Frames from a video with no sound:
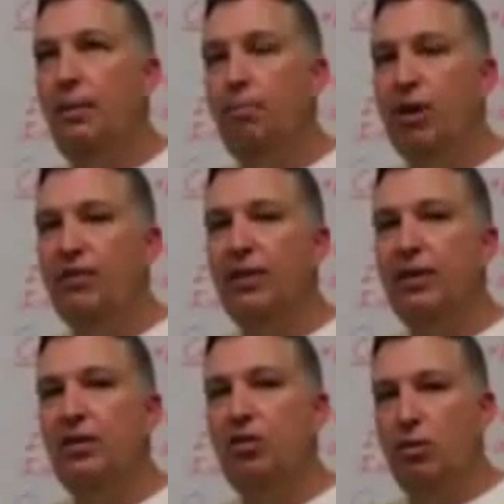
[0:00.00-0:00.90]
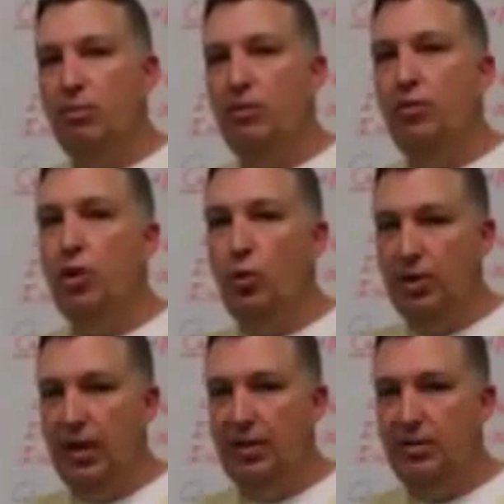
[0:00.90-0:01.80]
prevalent in terms of renewal
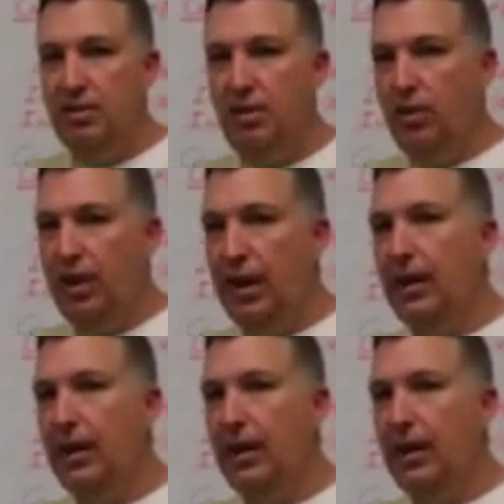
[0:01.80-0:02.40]
dates. Okay.